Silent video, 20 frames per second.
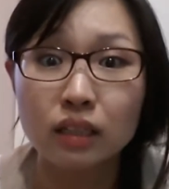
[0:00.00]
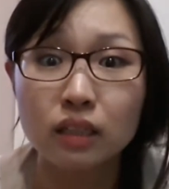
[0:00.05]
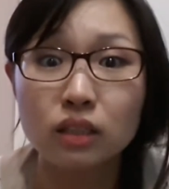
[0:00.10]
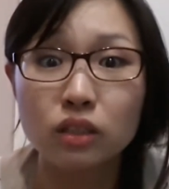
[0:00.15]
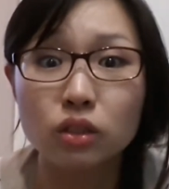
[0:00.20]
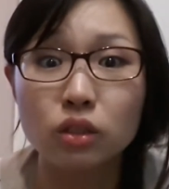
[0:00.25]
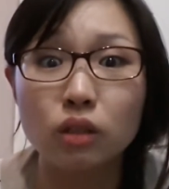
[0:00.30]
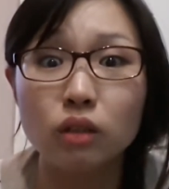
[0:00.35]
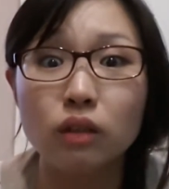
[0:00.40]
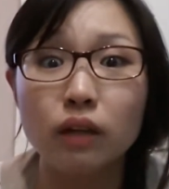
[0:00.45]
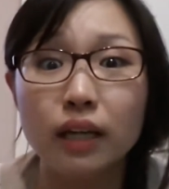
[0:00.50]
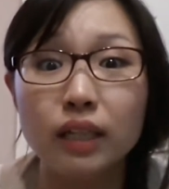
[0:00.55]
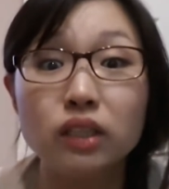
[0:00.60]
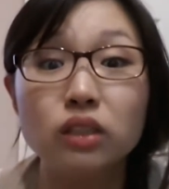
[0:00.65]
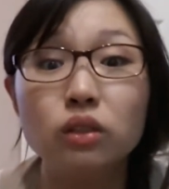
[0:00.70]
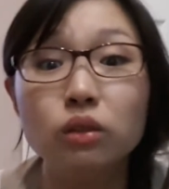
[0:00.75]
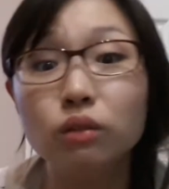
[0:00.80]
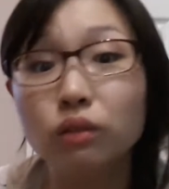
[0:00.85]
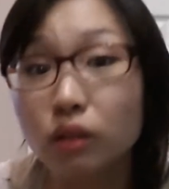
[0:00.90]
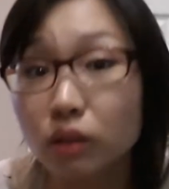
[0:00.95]
So
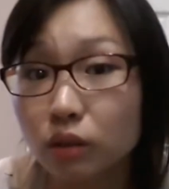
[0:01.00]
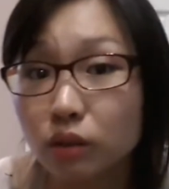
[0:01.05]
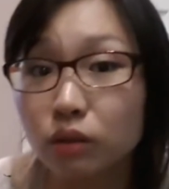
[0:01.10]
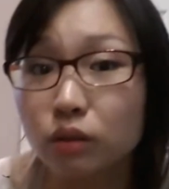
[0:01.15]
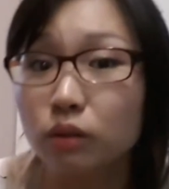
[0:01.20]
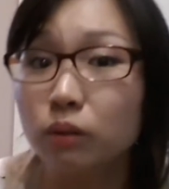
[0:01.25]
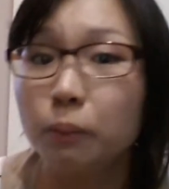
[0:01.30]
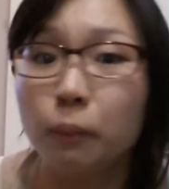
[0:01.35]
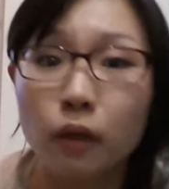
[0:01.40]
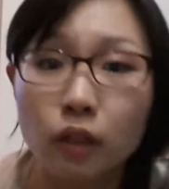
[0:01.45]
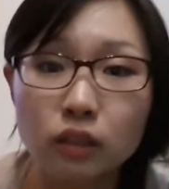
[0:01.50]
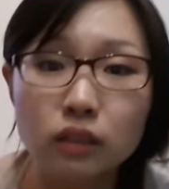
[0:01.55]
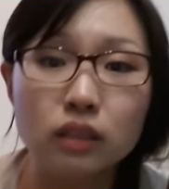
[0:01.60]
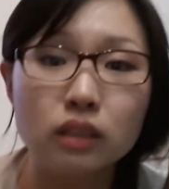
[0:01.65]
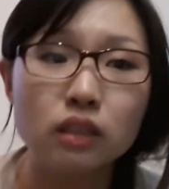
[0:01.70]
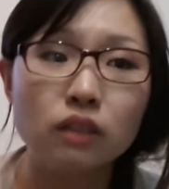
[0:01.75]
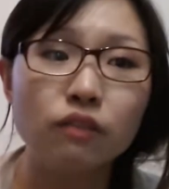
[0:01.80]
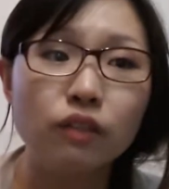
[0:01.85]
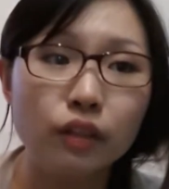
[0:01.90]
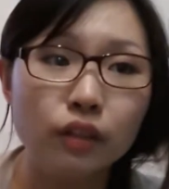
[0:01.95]
as you know, Groupon
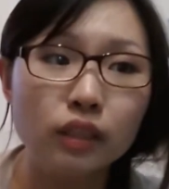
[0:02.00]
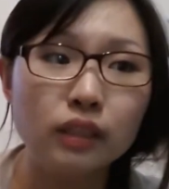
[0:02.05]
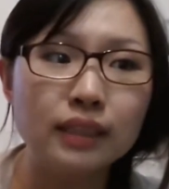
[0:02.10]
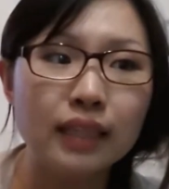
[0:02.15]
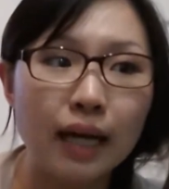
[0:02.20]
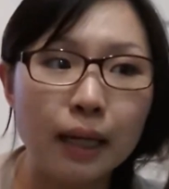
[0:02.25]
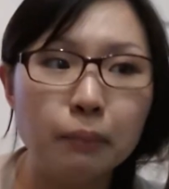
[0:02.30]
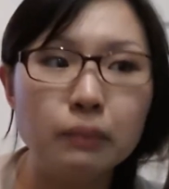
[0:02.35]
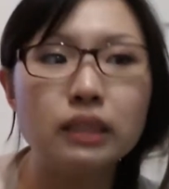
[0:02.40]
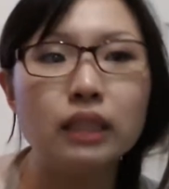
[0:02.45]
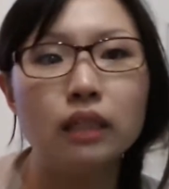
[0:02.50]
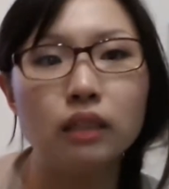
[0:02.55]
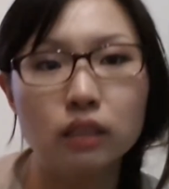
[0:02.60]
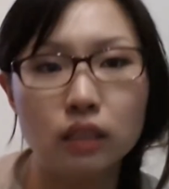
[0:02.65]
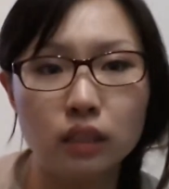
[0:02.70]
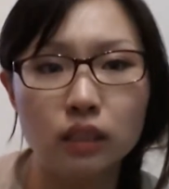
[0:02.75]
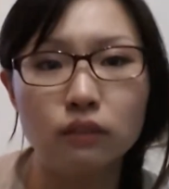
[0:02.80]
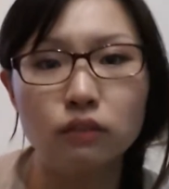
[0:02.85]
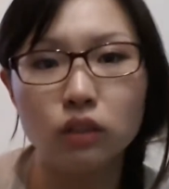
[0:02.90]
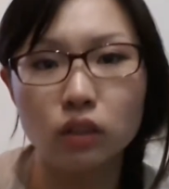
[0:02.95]
is a very
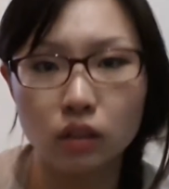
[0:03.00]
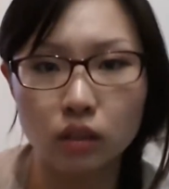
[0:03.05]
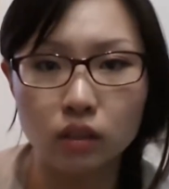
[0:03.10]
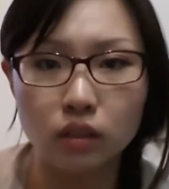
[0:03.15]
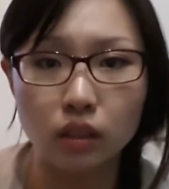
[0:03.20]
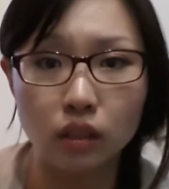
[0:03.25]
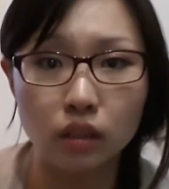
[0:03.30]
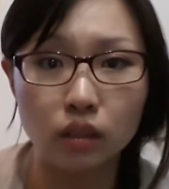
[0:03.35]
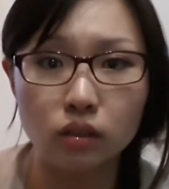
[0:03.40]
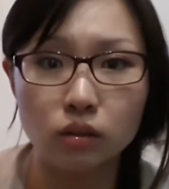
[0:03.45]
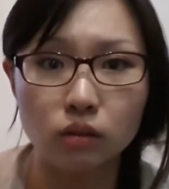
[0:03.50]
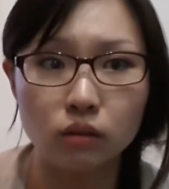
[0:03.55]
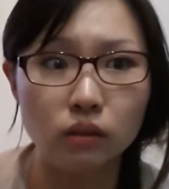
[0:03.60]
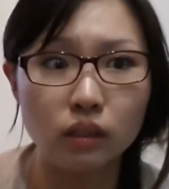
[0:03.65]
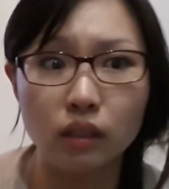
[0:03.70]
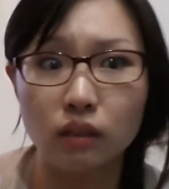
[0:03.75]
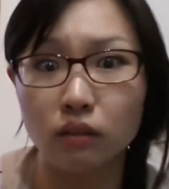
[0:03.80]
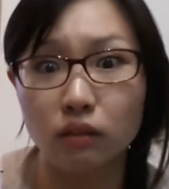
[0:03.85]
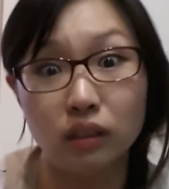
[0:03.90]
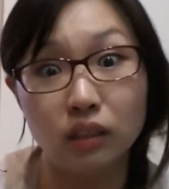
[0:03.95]
time-sensitive sort of thing, so
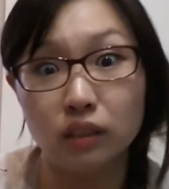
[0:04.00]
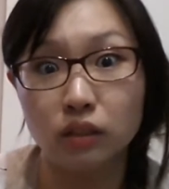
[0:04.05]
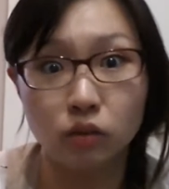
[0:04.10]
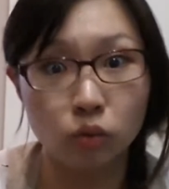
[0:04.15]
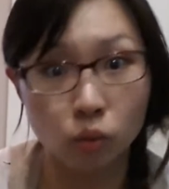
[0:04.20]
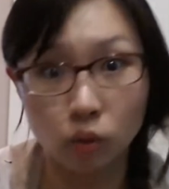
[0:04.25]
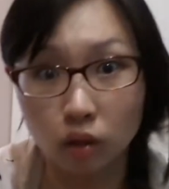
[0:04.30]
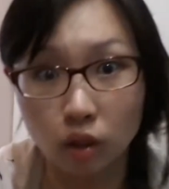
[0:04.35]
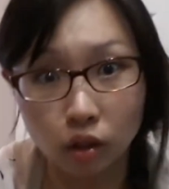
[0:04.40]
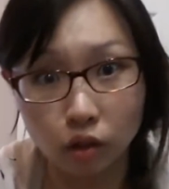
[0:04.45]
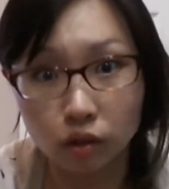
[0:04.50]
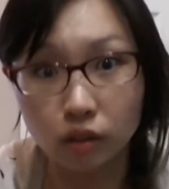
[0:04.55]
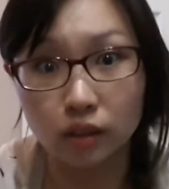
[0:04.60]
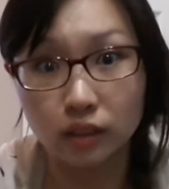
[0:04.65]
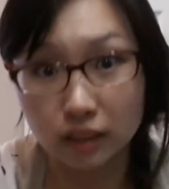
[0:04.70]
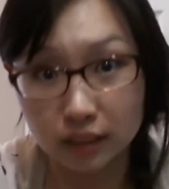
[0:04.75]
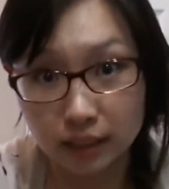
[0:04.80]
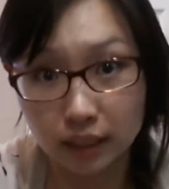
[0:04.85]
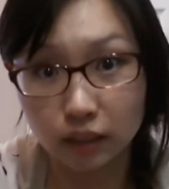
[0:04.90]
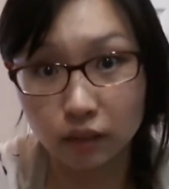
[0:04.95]
now it's no longer
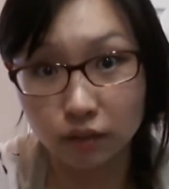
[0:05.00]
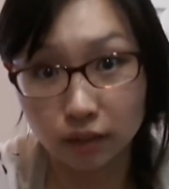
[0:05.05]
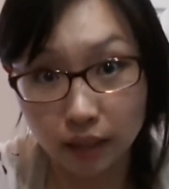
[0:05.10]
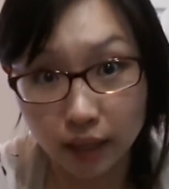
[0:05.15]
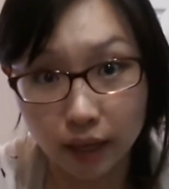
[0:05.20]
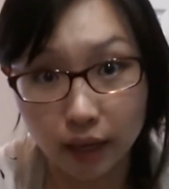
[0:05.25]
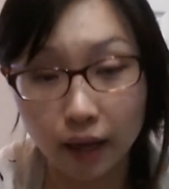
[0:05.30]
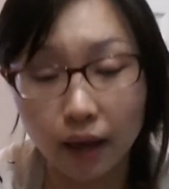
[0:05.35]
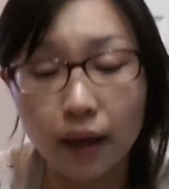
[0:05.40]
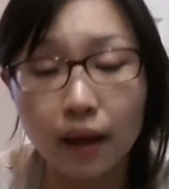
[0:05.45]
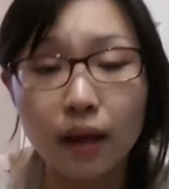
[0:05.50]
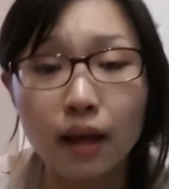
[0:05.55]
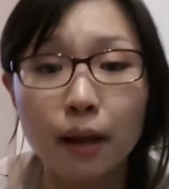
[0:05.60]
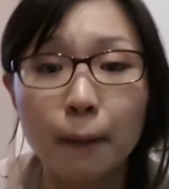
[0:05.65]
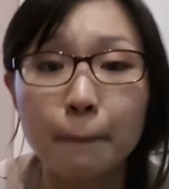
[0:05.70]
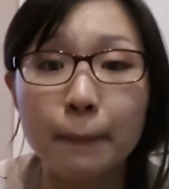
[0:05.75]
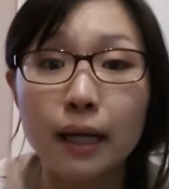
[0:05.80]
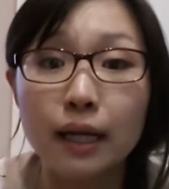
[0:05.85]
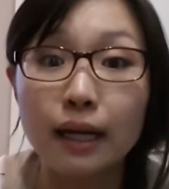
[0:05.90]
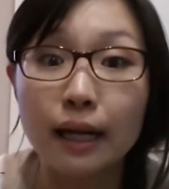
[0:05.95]
on sale there,
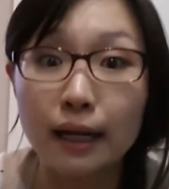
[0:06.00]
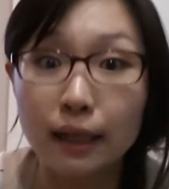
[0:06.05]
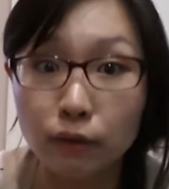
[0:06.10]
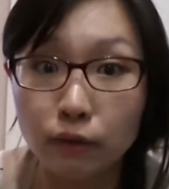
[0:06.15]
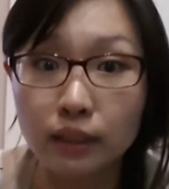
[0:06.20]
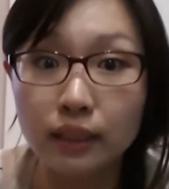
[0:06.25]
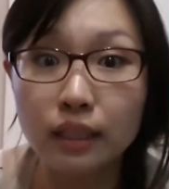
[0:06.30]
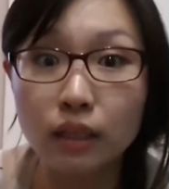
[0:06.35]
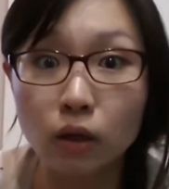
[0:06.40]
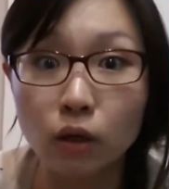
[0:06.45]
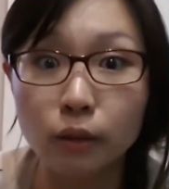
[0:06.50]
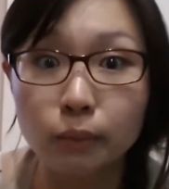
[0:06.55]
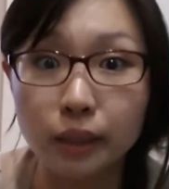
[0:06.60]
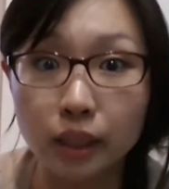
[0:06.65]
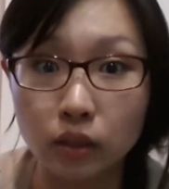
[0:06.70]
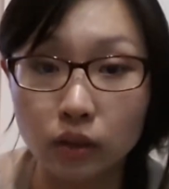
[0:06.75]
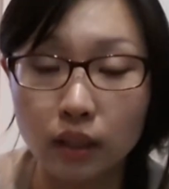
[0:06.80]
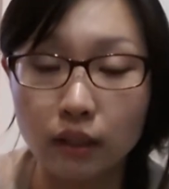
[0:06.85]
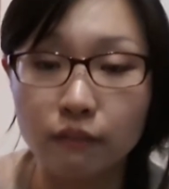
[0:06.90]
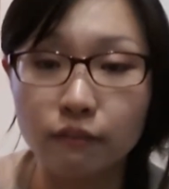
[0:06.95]
but I really hope
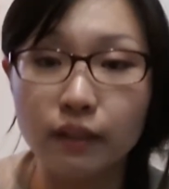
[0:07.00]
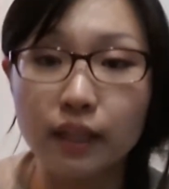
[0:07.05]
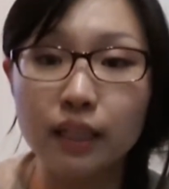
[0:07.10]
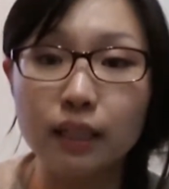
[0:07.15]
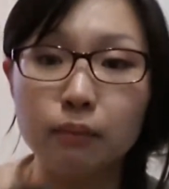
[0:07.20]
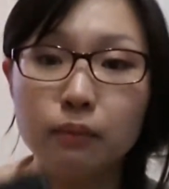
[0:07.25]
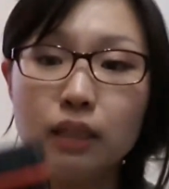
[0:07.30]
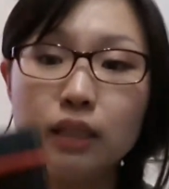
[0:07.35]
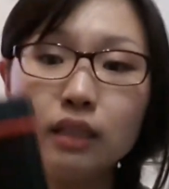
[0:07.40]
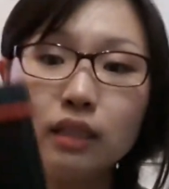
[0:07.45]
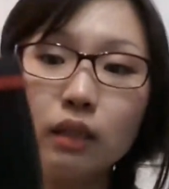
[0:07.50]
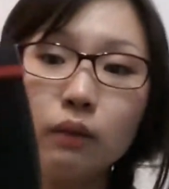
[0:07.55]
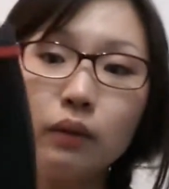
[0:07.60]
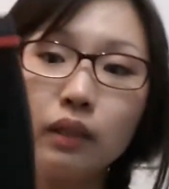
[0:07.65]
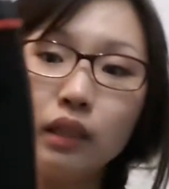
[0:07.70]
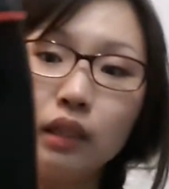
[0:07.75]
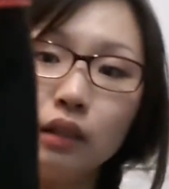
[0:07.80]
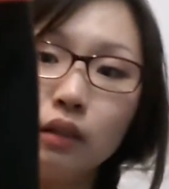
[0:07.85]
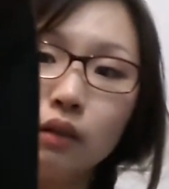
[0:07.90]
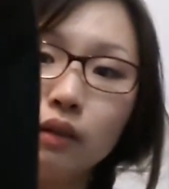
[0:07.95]
that you can find them. These are
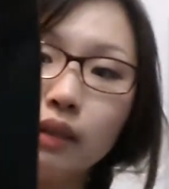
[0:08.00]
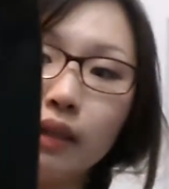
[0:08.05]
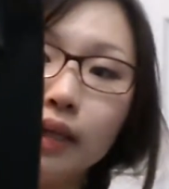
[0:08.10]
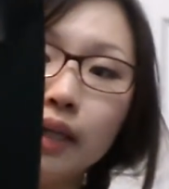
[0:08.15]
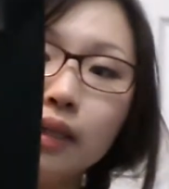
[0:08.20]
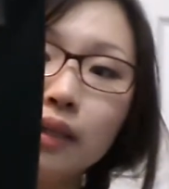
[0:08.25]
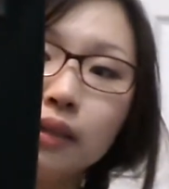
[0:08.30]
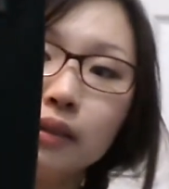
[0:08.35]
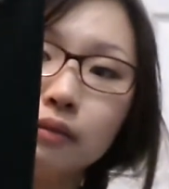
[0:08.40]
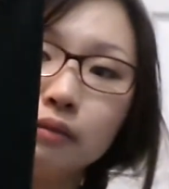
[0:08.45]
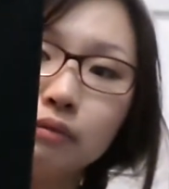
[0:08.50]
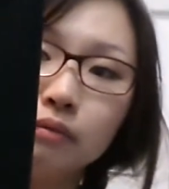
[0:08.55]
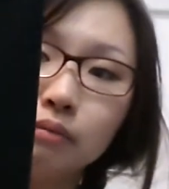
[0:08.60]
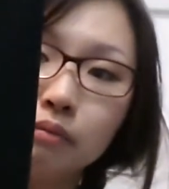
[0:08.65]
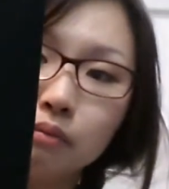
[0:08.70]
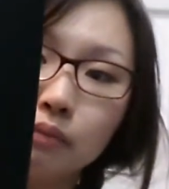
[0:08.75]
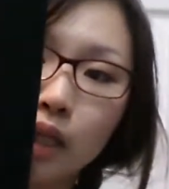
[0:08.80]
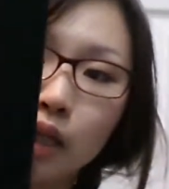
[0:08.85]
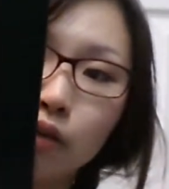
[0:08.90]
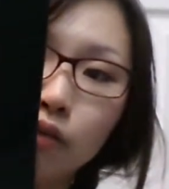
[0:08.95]
what they look like, my